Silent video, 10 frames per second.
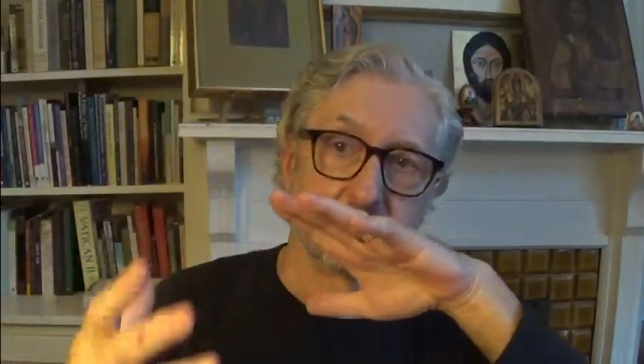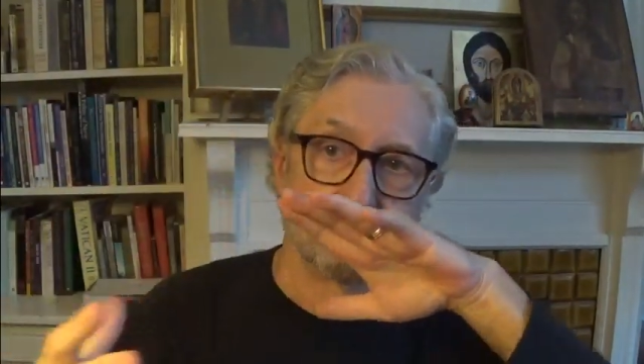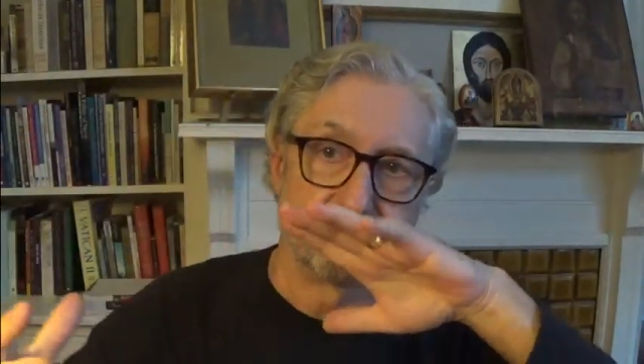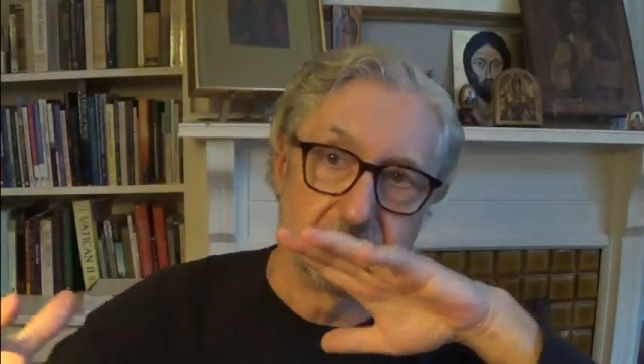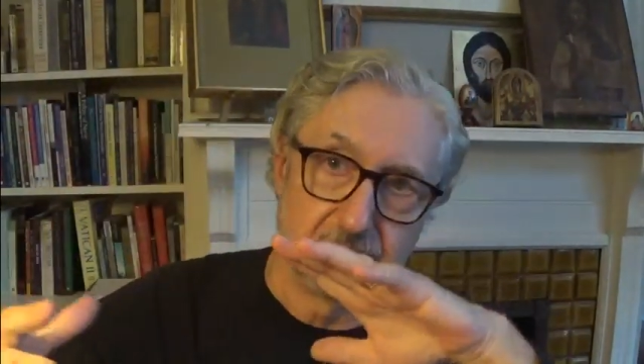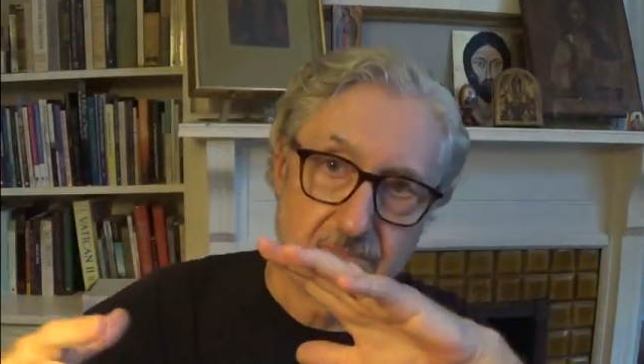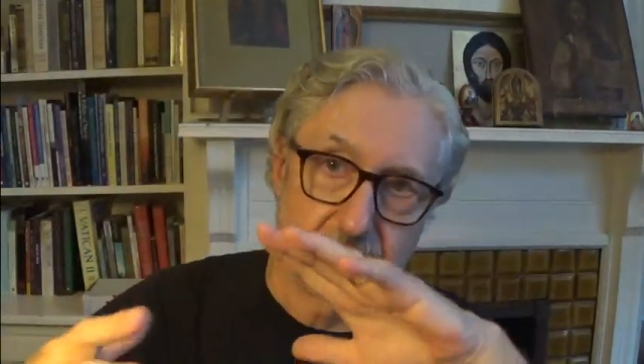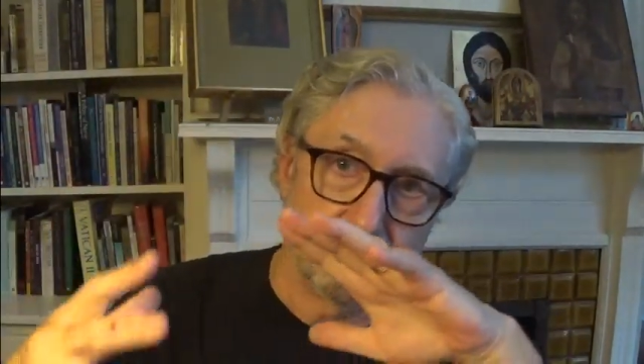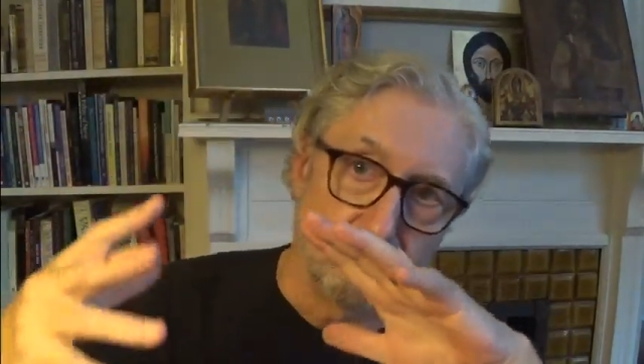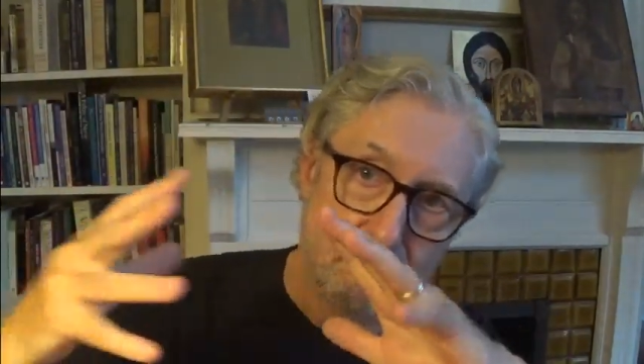or
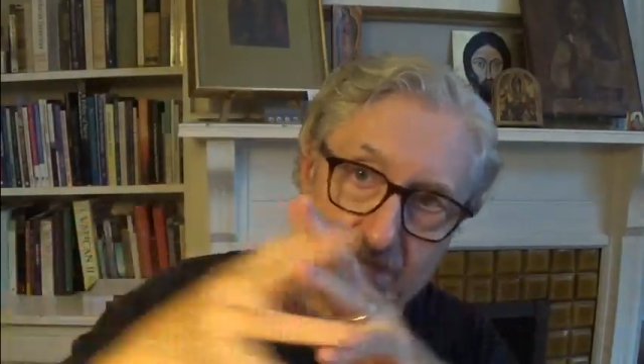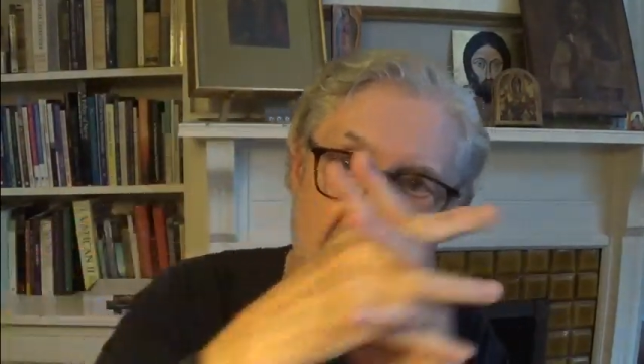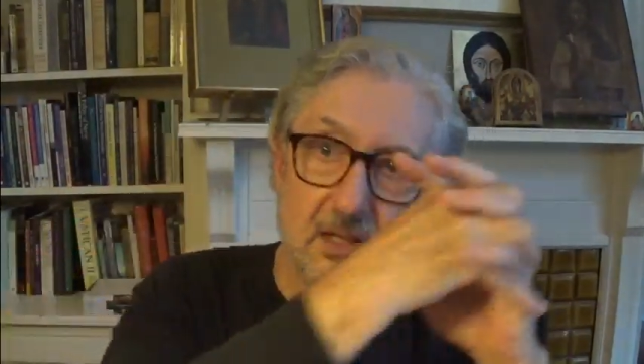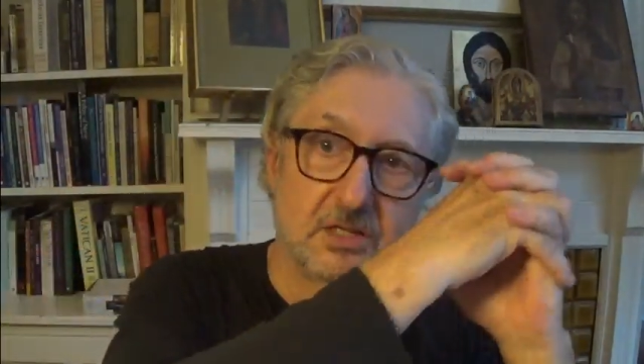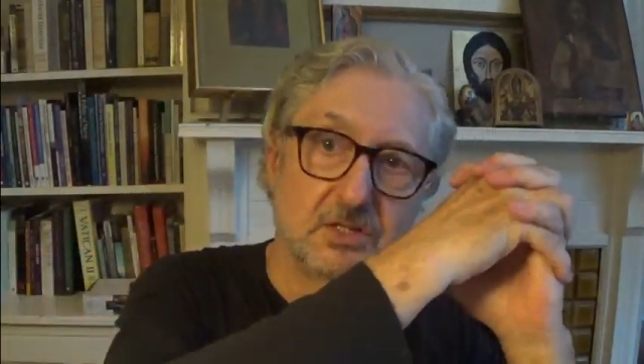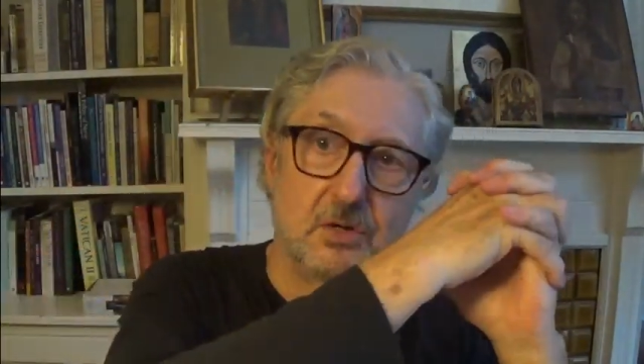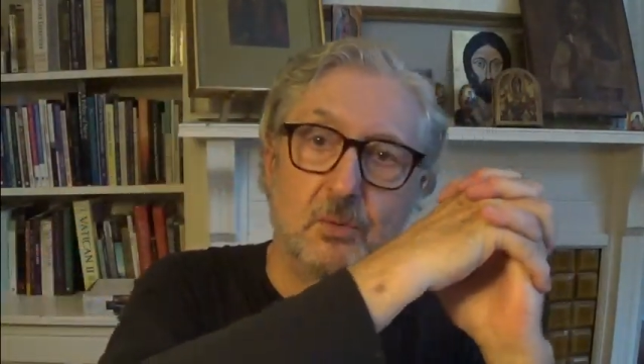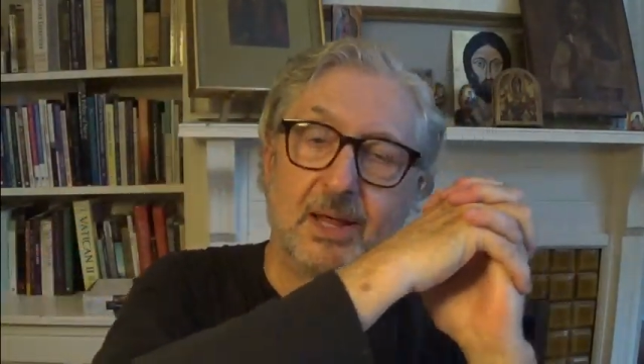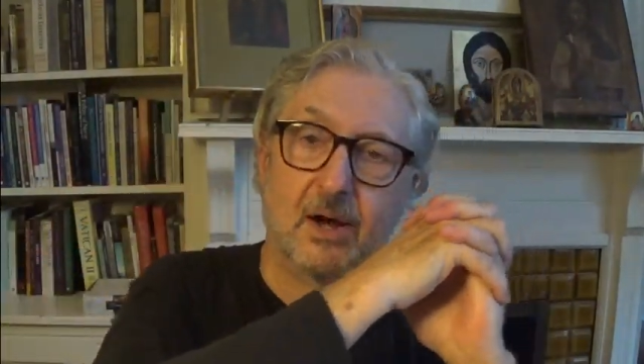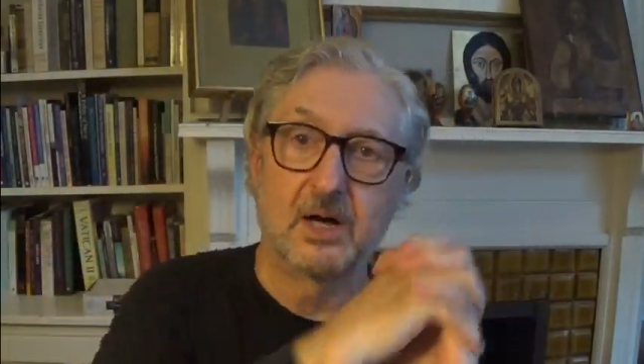tell us who
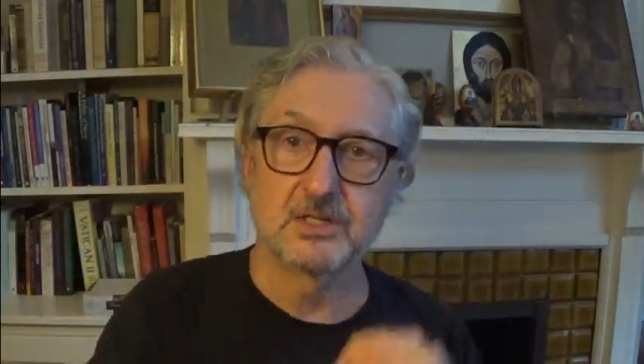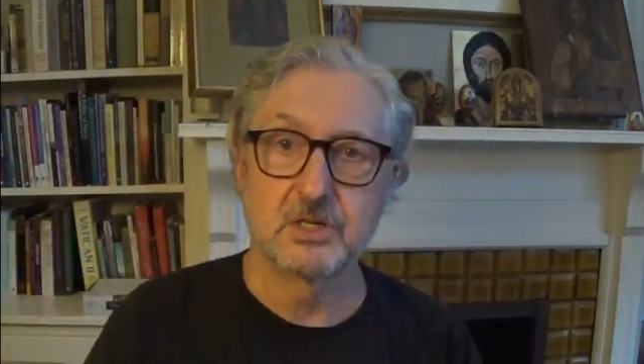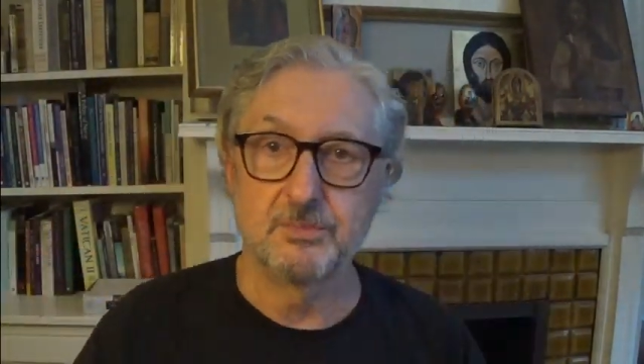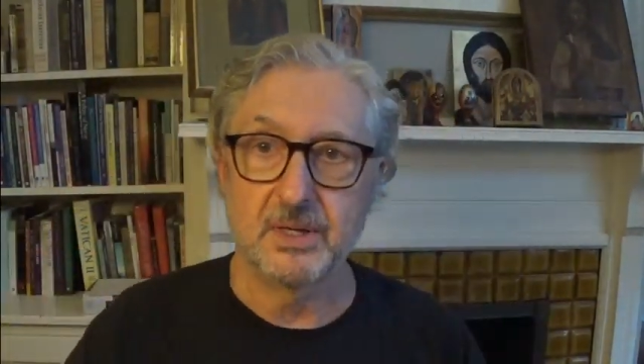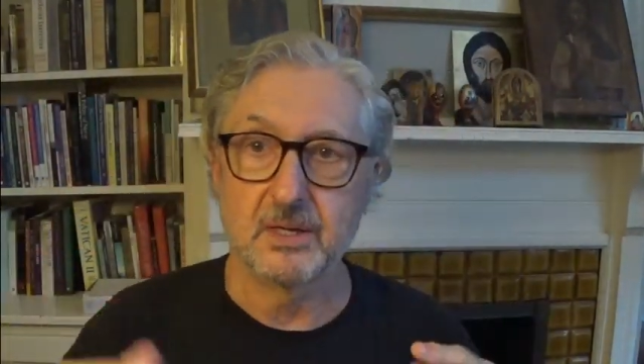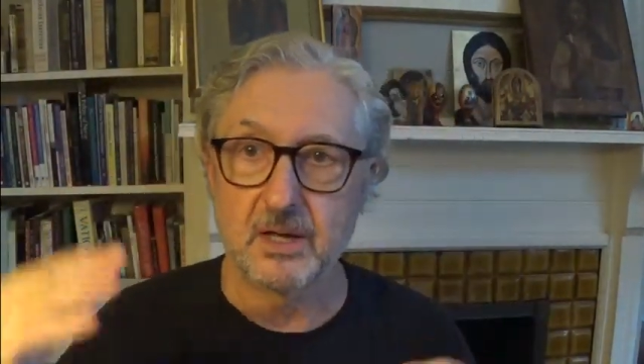we ought to be.